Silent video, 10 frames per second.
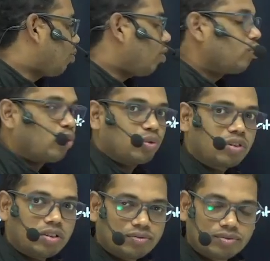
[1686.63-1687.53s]
of growth
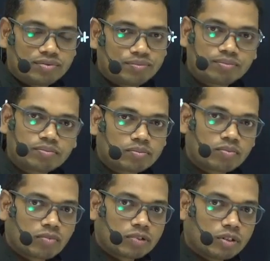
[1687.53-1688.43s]
curve.
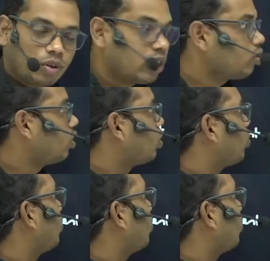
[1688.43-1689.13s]
Okay, so this was